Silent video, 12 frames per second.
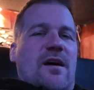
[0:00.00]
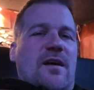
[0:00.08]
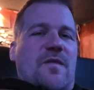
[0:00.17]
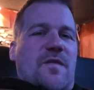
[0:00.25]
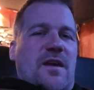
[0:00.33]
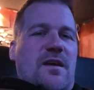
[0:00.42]

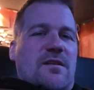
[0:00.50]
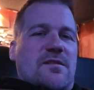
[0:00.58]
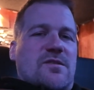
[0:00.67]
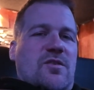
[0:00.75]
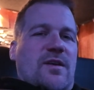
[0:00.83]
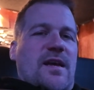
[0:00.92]
I think
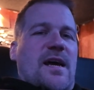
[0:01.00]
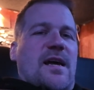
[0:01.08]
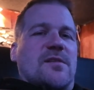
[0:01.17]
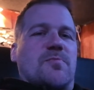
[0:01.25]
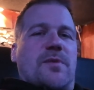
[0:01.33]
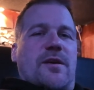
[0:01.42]
Sony
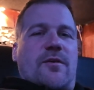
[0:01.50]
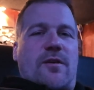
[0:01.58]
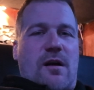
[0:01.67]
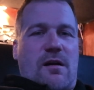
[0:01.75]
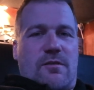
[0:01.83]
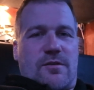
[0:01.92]
has better
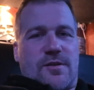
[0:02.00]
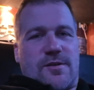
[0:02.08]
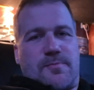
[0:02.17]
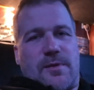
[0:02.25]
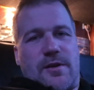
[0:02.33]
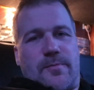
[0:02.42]

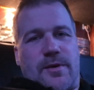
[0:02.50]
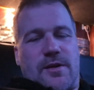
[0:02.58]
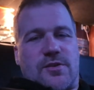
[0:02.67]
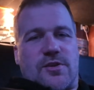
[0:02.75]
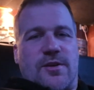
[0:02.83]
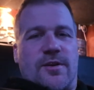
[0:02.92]
colors, better
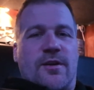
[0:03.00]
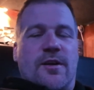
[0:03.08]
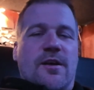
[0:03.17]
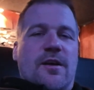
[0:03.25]
picture,